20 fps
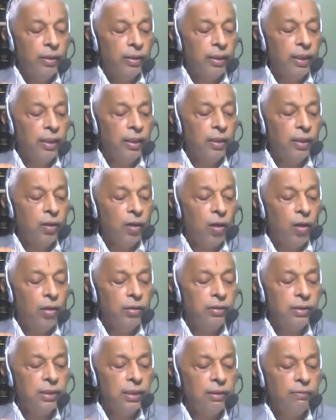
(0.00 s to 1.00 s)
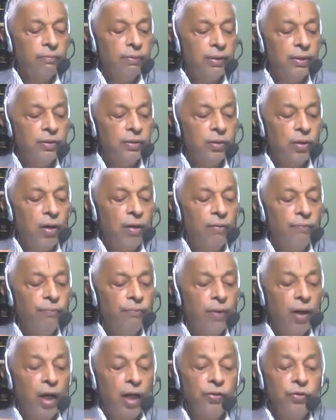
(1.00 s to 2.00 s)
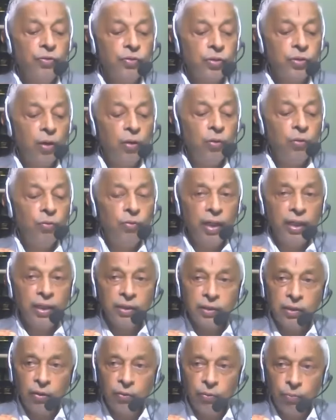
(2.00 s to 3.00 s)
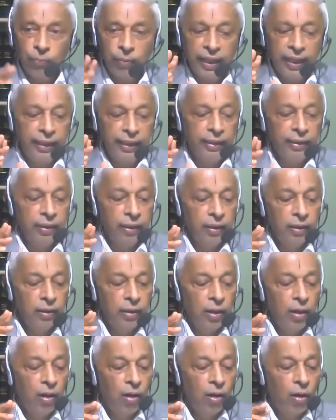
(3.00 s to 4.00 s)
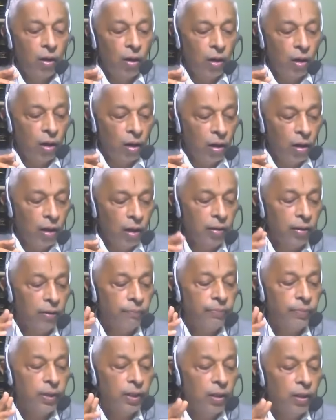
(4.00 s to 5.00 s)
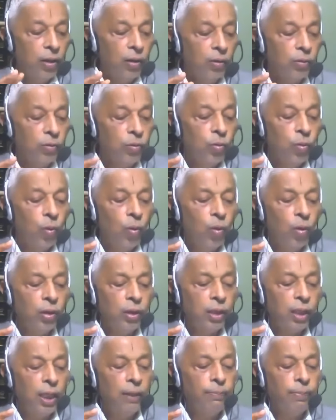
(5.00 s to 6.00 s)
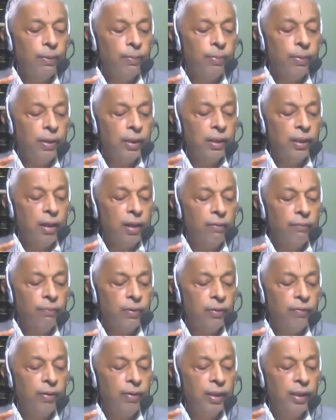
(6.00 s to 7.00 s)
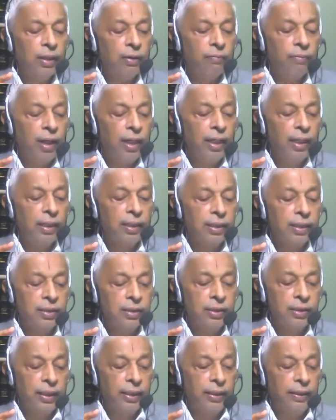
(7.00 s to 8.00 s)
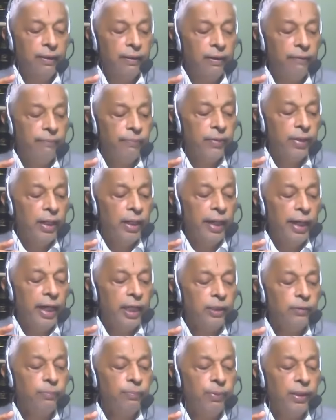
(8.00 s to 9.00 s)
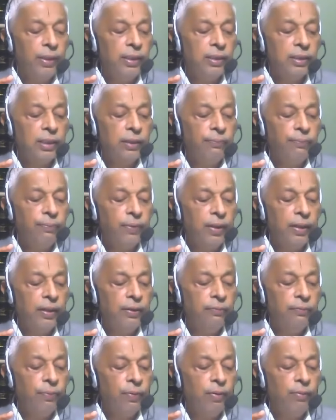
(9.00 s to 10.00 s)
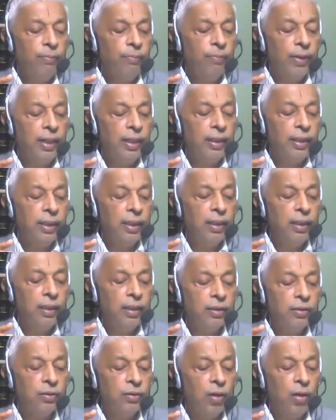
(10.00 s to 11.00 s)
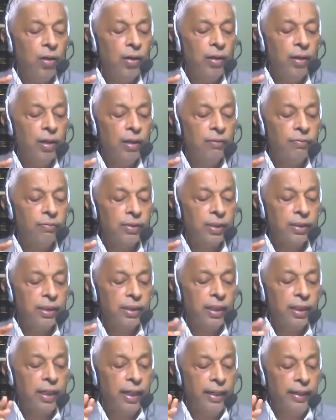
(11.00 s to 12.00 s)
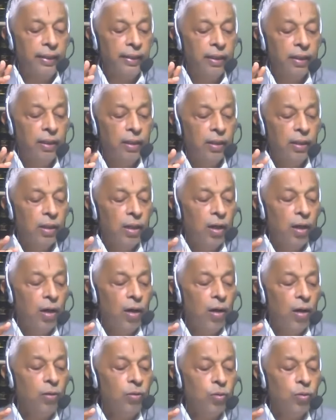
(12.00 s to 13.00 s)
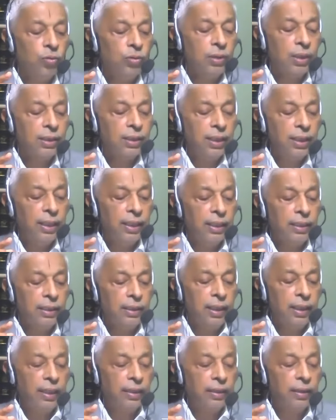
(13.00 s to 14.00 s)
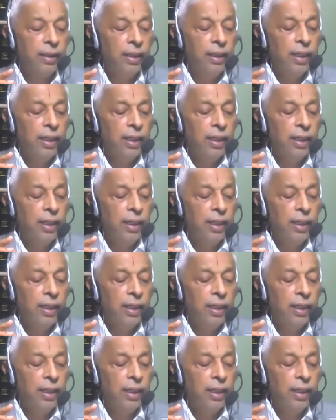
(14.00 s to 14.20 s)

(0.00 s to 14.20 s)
in consequence of unsoundness of mind, or though capable of giving a valid consent, has been suffering from mental disorder of such a kind or to such an extent